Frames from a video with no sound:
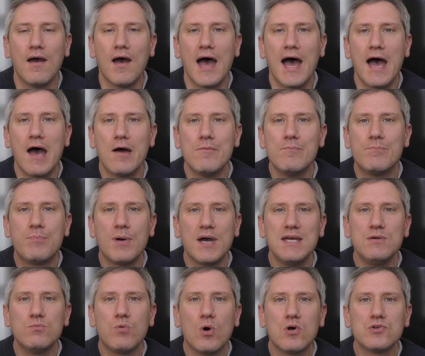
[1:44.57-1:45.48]
But
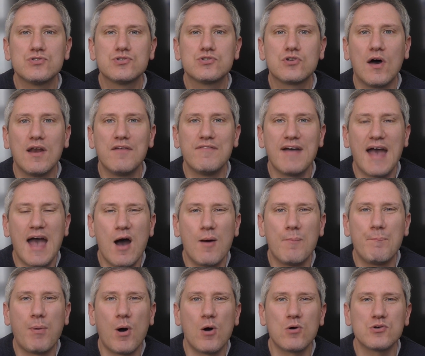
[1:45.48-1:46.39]
he was kind of
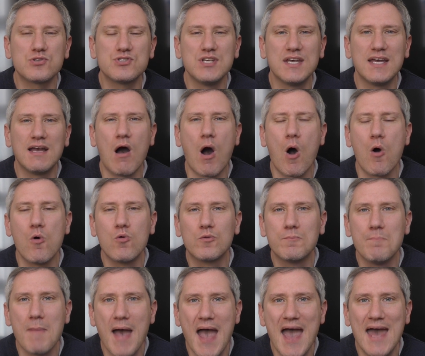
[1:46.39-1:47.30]
outboxing,
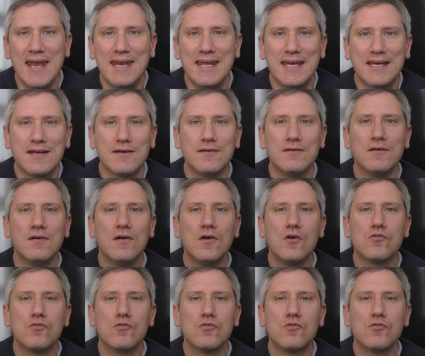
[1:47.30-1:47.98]
old-manning